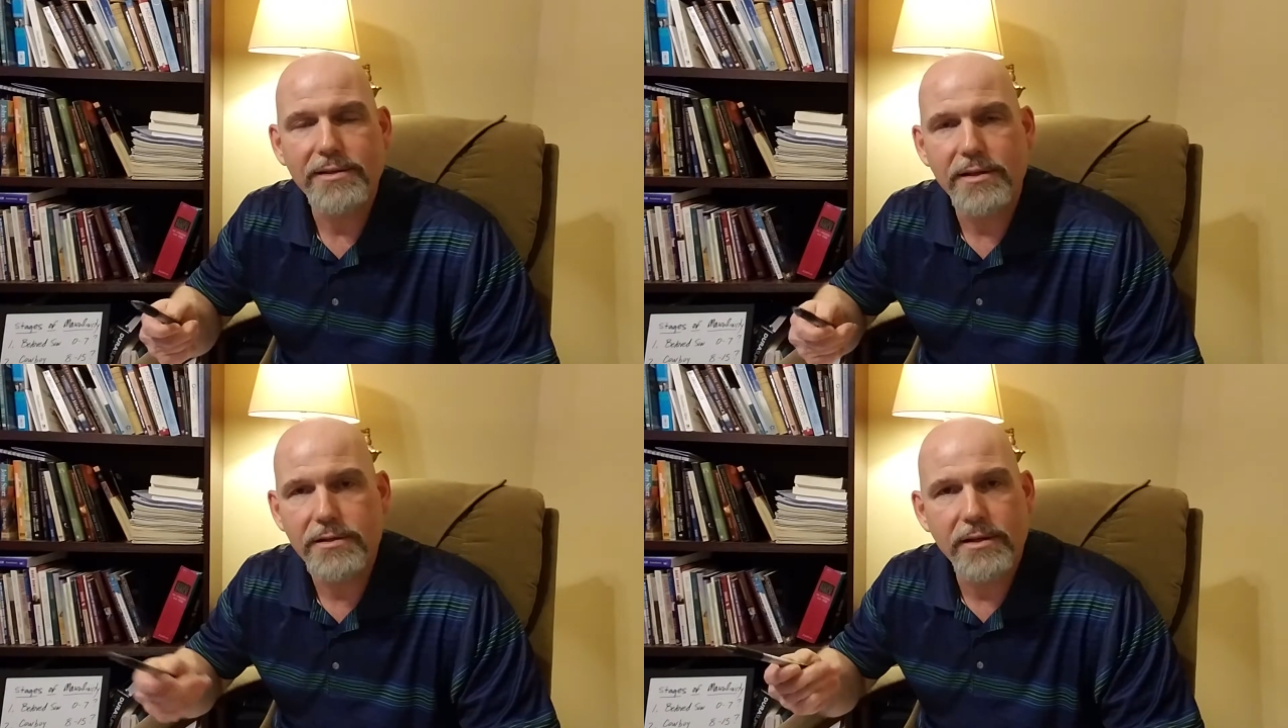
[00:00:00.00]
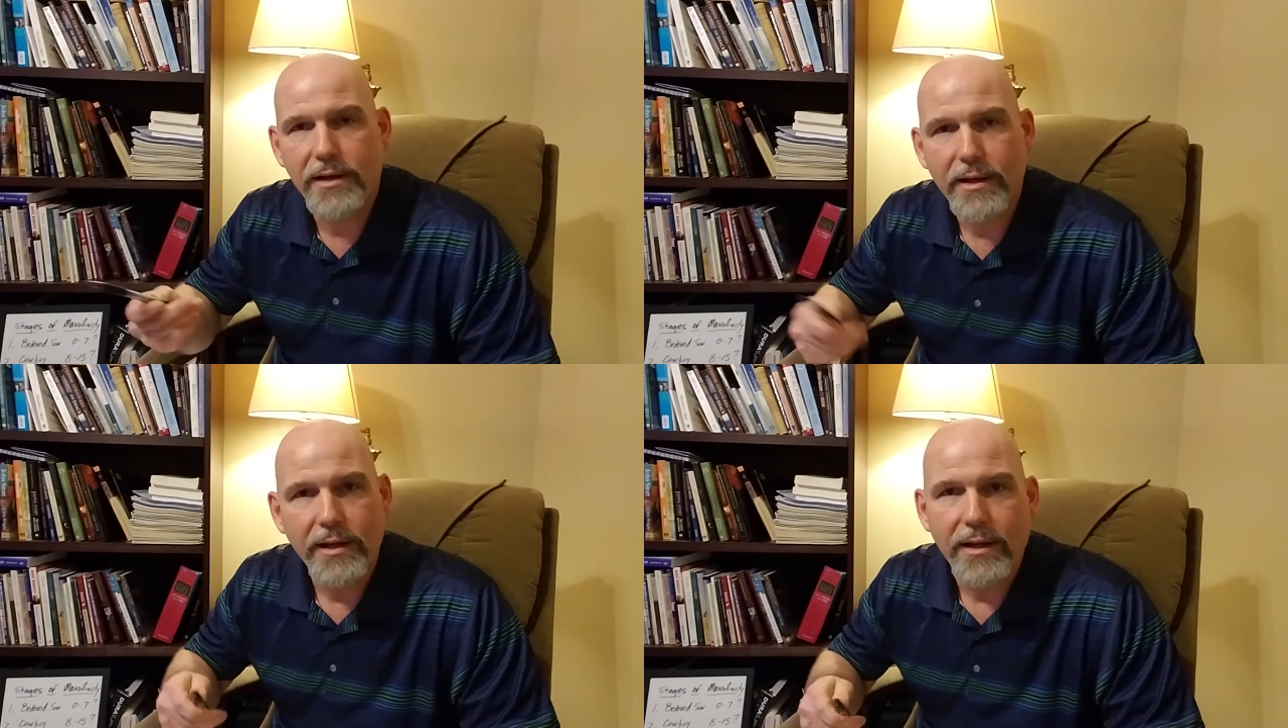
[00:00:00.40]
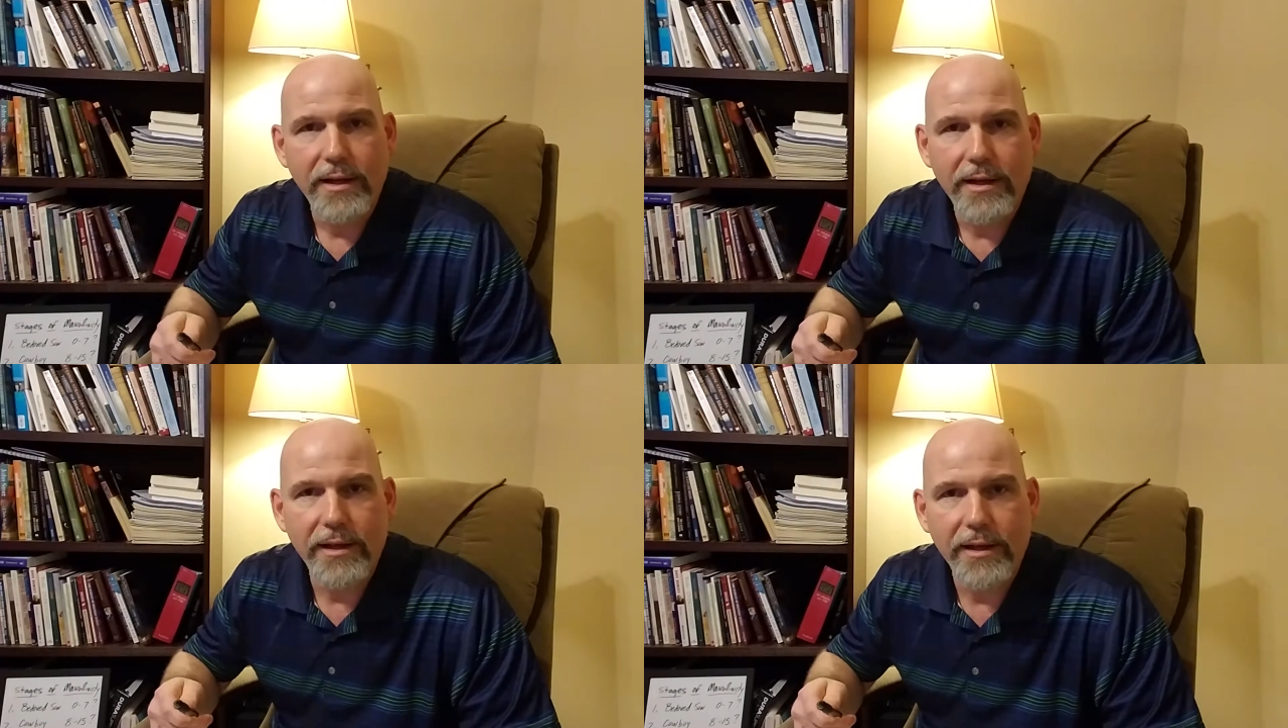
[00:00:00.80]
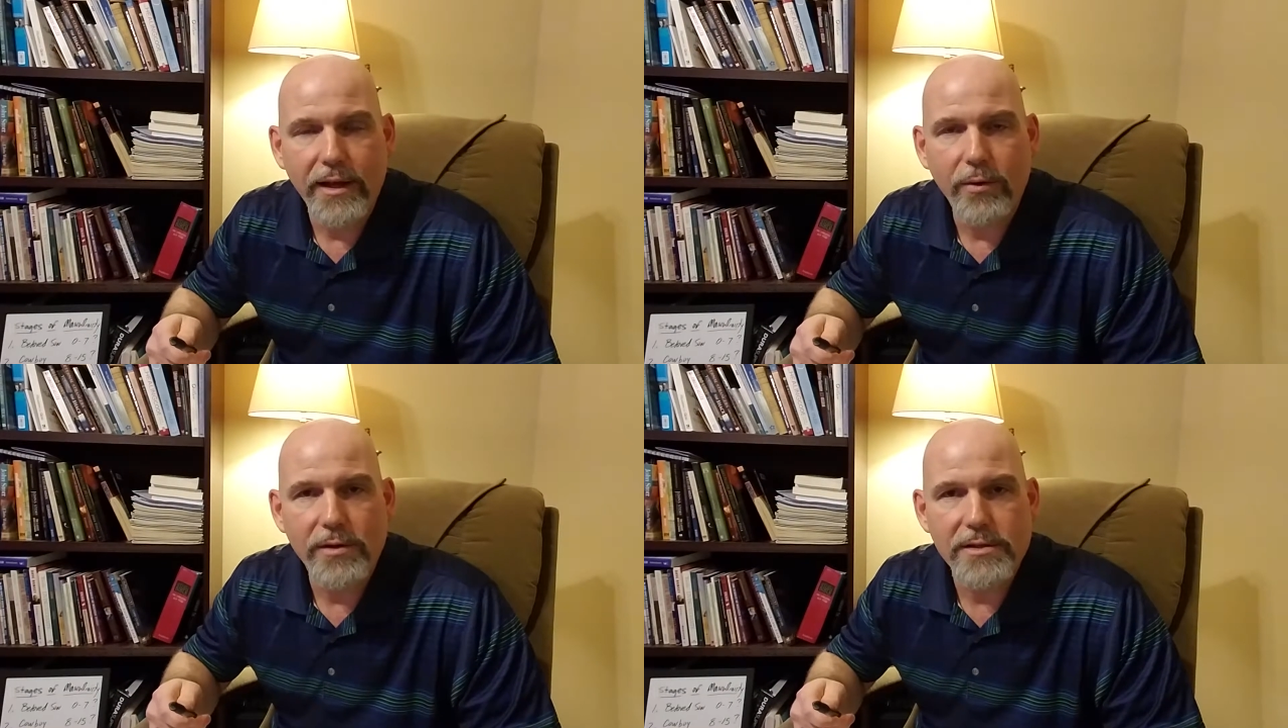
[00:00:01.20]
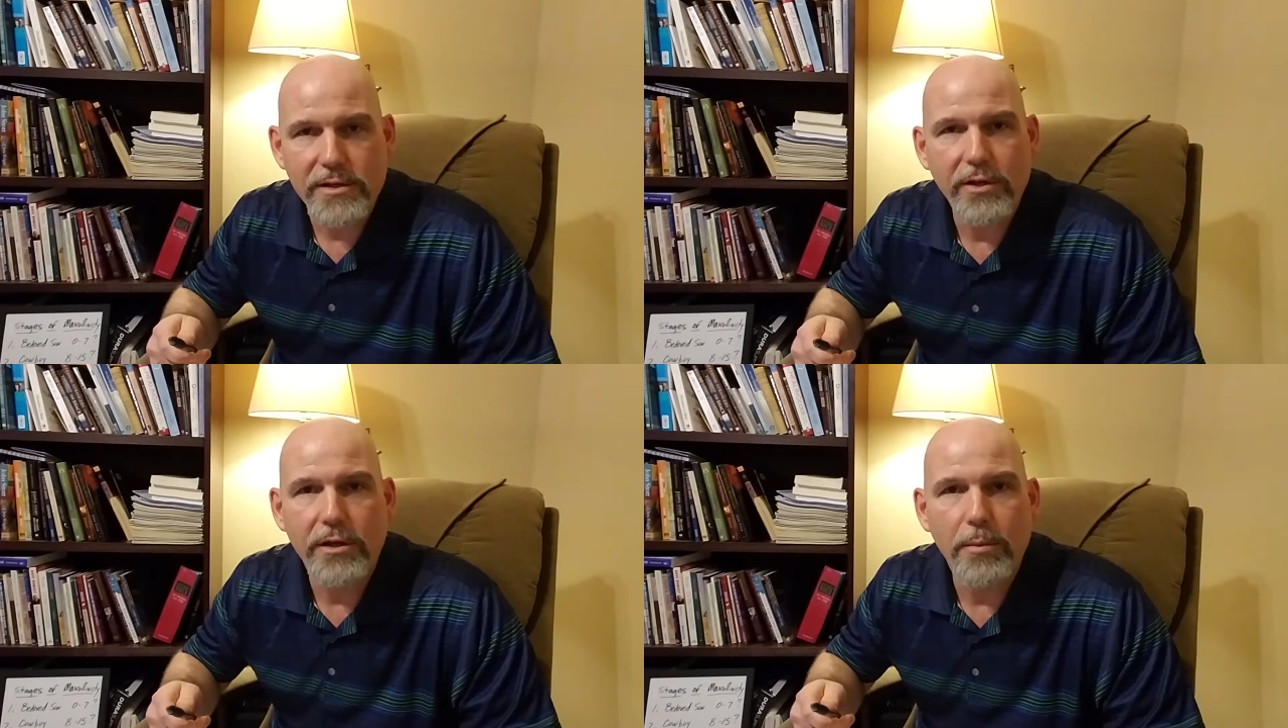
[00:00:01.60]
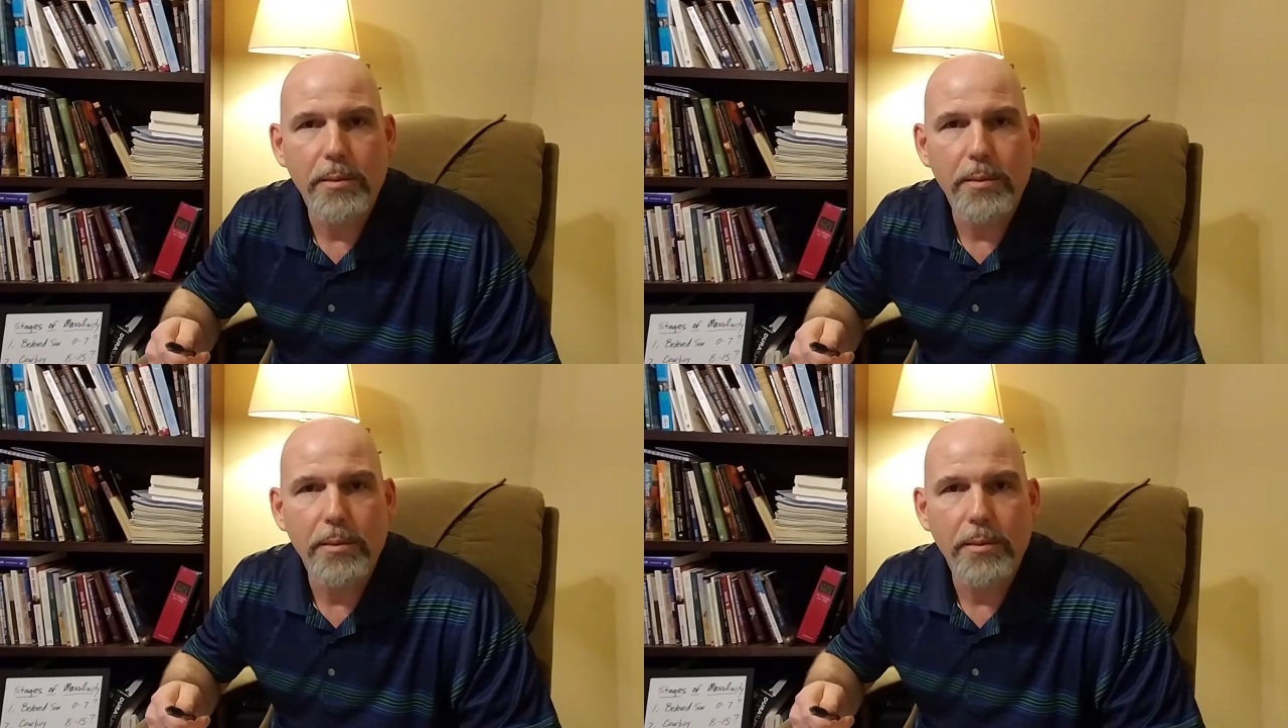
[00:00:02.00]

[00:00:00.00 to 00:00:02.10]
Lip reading: It's good to be